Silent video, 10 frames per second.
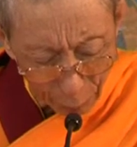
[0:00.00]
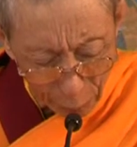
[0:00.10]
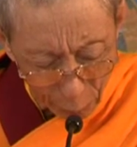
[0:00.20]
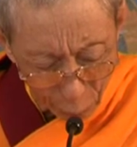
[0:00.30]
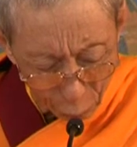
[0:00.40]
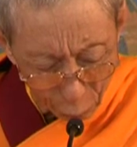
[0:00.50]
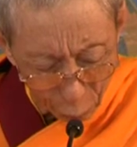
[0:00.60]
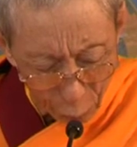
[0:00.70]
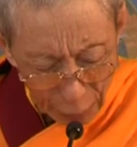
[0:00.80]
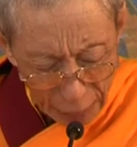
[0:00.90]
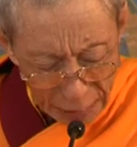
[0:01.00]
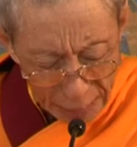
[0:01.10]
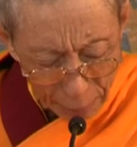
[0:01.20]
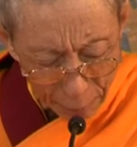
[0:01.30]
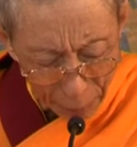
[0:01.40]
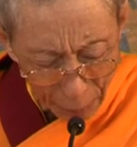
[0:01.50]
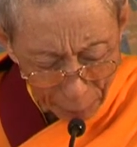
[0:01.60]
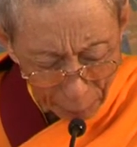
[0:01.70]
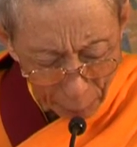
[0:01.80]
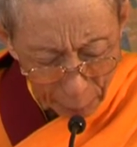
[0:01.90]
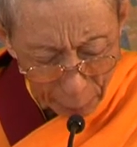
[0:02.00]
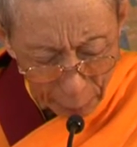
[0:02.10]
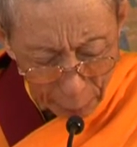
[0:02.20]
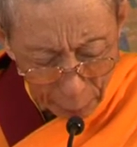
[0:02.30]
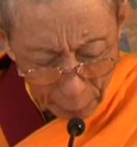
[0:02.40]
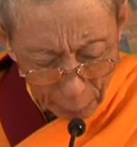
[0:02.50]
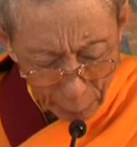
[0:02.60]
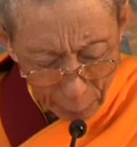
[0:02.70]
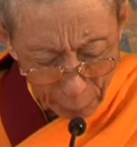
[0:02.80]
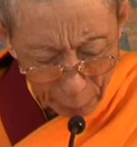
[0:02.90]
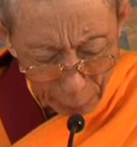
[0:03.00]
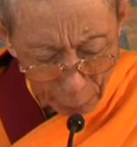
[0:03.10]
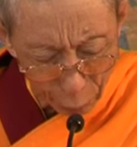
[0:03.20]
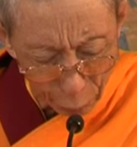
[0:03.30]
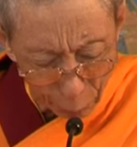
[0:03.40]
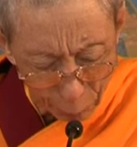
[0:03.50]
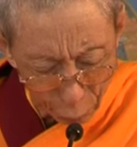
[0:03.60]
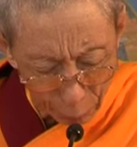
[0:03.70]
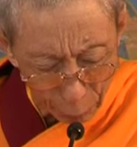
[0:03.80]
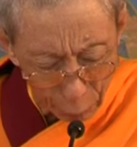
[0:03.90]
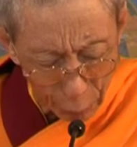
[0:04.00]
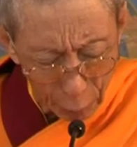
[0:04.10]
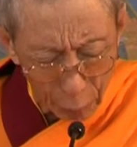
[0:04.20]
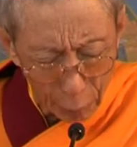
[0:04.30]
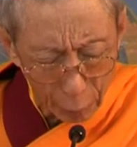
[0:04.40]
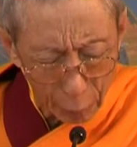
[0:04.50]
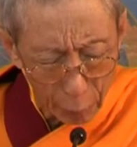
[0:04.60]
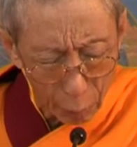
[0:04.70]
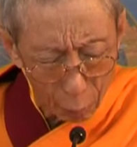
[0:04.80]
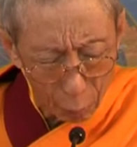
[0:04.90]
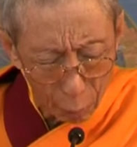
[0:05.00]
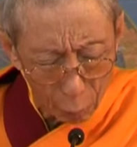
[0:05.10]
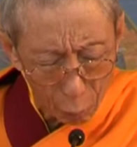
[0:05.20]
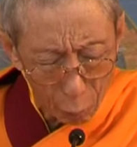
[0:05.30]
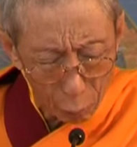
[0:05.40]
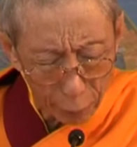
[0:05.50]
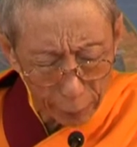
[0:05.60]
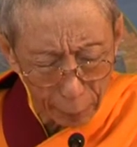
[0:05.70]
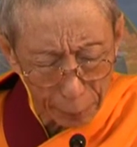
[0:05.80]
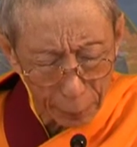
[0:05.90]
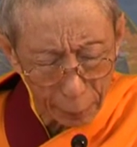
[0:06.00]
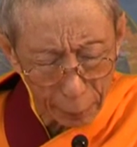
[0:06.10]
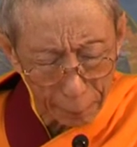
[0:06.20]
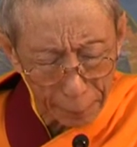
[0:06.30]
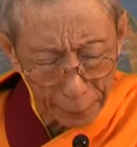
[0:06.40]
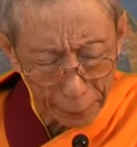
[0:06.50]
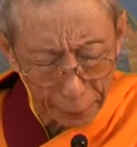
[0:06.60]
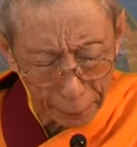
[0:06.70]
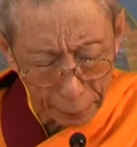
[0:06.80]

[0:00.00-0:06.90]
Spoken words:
want to attain permanent liberation from all the suffering and fear.